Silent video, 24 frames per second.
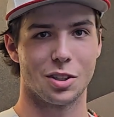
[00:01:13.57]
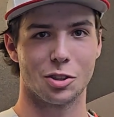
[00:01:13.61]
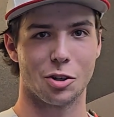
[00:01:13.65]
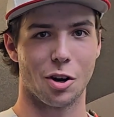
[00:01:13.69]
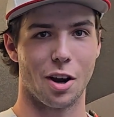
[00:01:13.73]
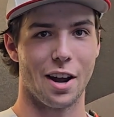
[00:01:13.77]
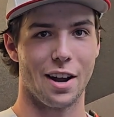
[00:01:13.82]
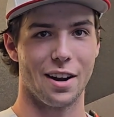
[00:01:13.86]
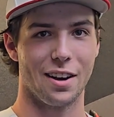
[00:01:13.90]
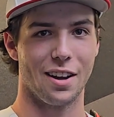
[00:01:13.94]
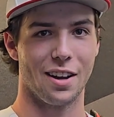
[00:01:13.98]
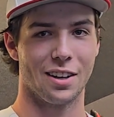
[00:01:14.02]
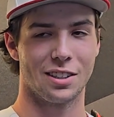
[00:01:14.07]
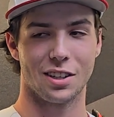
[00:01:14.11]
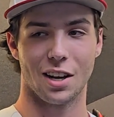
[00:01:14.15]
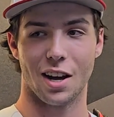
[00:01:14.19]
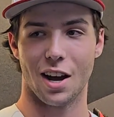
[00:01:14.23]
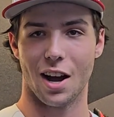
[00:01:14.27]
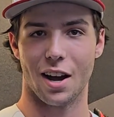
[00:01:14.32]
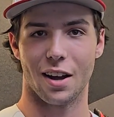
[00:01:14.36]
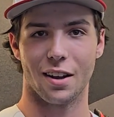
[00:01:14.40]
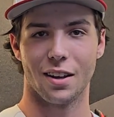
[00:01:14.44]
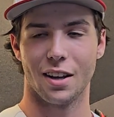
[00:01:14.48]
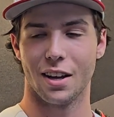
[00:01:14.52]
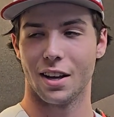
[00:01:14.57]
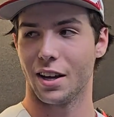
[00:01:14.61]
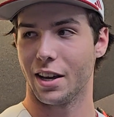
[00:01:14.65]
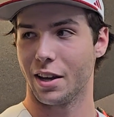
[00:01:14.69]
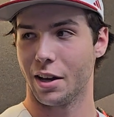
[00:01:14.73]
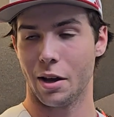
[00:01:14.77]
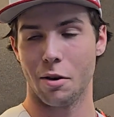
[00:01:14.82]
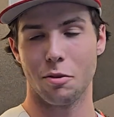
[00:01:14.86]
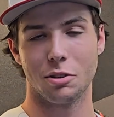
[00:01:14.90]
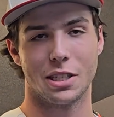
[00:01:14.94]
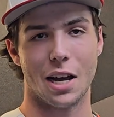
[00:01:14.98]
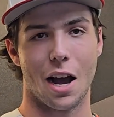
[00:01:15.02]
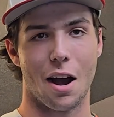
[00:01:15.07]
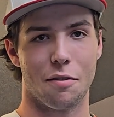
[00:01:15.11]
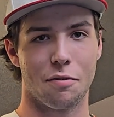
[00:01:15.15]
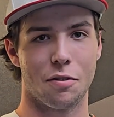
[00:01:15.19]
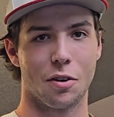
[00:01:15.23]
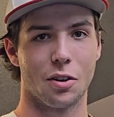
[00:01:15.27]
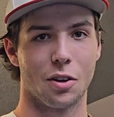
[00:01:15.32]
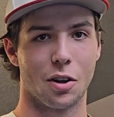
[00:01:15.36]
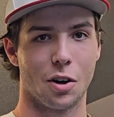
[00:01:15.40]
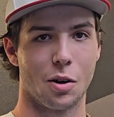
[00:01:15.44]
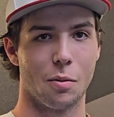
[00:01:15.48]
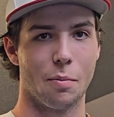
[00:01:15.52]
It's great. It's uh he, he was out for
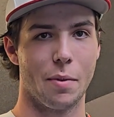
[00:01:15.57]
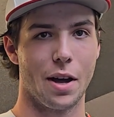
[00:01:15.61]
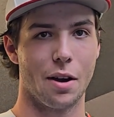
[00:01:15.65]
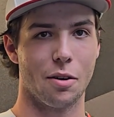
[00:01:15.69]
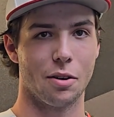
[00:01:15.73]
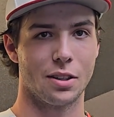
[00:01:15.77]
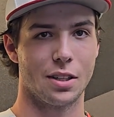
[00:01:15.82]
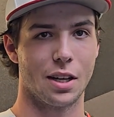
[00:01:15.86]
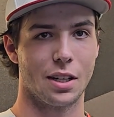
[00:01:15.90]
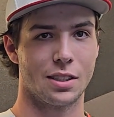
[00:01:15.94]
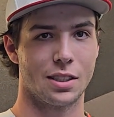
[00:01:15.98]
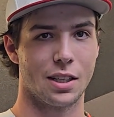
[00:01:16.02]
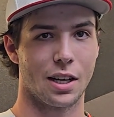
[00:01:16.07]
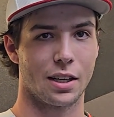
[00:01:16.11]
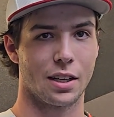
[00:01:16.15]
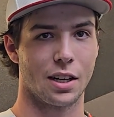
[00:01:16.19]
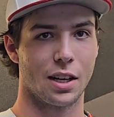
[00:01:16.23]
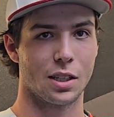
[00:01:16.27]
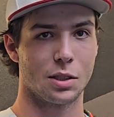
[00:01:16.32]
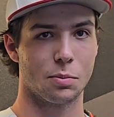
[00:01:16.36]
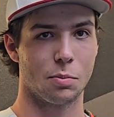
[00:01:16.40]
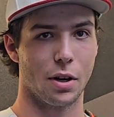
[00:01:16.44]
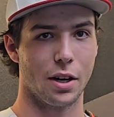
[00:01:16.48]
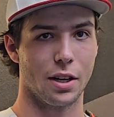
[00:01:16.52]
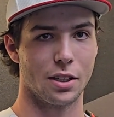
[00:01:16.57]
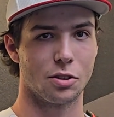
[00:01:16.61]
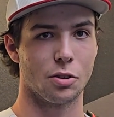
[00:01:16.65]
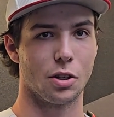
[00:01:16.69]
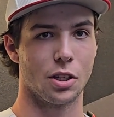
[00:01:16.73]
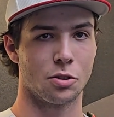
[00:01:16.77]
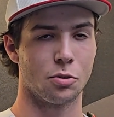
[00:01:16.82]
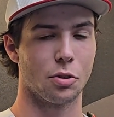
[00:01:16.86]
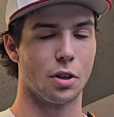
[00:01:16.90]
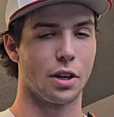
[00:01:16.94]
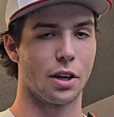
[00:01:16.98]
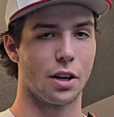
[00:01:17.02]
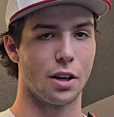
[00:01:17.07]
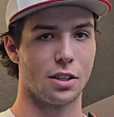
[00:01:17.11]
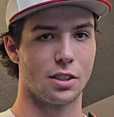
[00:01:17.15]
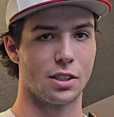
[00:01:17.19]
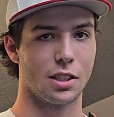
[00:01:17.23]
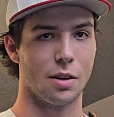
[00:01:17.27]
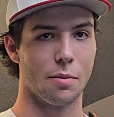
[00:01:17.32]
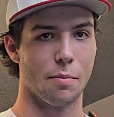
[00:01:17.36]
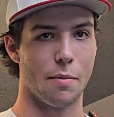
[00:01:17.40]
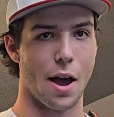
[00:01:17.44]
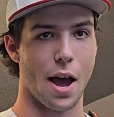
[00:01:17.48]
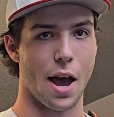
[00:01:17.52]
a little bit with that sickness, but it's, it's really good to see
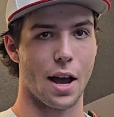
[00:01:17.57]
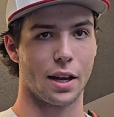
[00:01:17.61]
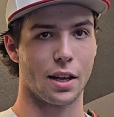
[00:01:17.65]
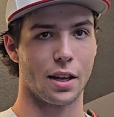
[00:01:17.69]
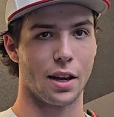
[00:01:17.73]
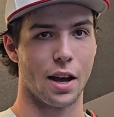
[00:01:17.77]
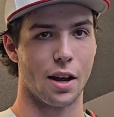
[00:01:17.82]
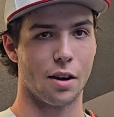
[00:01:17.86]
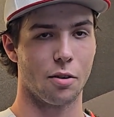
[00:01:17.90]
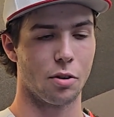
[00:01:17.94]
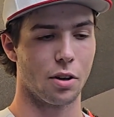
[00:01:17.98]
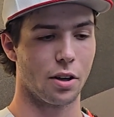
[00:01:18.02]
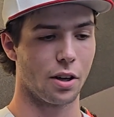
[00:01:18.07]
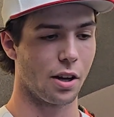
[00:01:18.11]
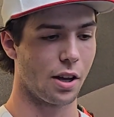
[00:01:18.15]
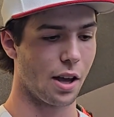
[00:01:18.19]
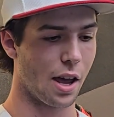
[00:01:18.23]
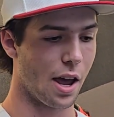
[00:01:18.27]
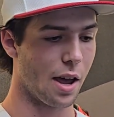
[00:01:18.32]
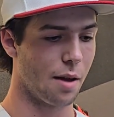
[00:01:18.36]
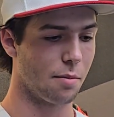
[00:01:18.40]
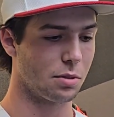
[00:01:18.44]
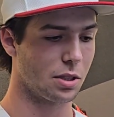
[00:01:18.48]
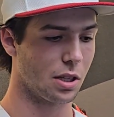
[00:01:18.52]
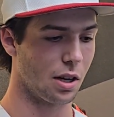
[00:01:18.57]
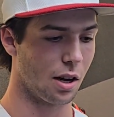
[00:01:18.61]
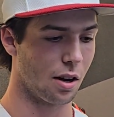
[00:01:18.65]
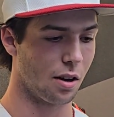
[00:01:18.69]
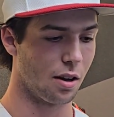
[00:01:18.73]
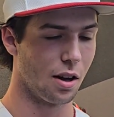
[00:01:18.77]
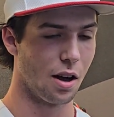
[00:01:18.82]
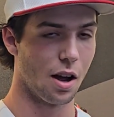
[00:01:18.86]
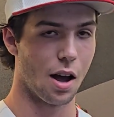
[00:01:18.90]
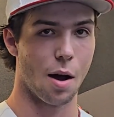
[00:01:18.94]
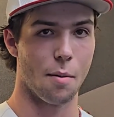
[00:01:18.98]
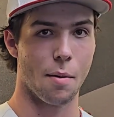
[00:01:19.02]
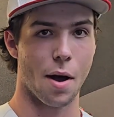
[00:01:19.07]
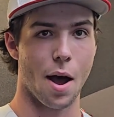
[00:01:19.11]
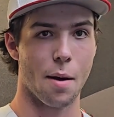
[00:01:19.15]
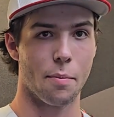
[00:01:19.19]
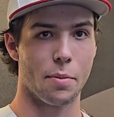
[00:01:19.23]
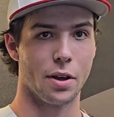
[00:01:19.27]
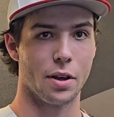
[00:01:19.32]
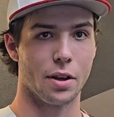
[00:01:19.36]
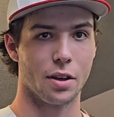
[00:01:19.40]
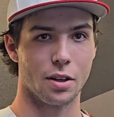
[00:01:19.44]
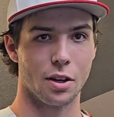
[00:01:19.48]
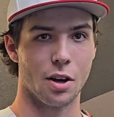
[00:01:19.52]
him back. He had a really good game, so I'm
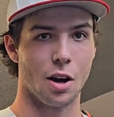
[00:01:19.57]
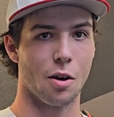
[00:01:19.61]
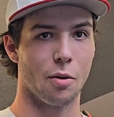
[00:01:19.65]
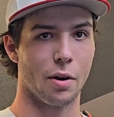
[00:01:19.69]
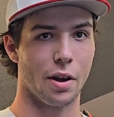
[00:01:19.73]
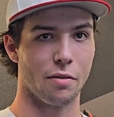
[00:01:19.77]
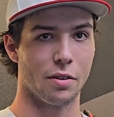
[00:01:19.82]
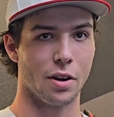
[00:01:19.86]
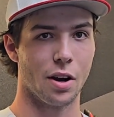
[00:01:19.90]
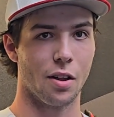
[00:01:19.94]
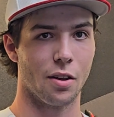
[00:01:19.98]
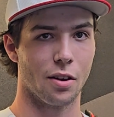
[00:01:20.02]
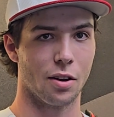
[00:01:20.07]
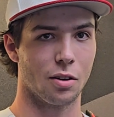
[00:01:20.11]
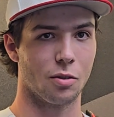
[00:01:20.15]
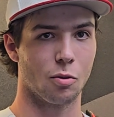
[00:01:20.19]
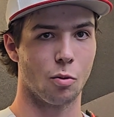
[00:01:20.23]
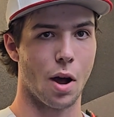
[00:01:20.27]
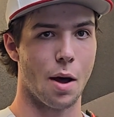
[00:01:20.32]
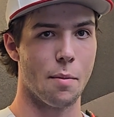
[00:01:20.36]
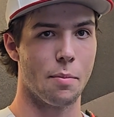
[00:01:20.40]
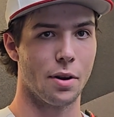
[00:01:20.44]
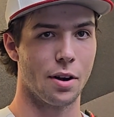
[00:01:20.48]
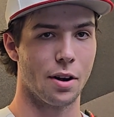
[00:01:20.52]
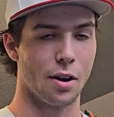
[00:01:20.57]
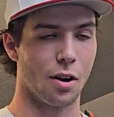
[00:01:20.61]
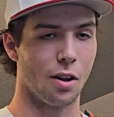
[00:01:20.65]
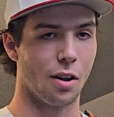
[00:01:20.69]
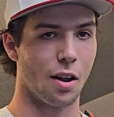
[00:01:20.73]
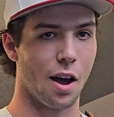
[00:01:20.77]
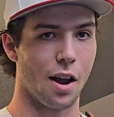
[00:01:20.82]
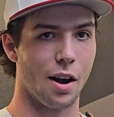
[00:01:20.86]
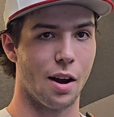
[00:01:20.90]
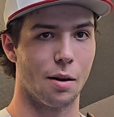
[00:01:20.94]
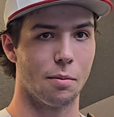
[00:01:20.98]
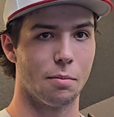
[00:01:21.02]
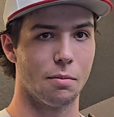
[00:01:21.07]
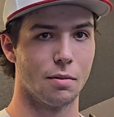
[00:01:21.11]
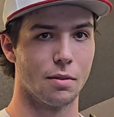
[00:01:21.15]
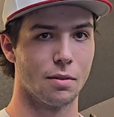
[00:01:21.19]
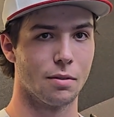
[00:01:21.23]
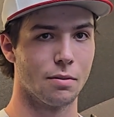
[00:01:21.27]
happy. You know we have another weapon in our lineup.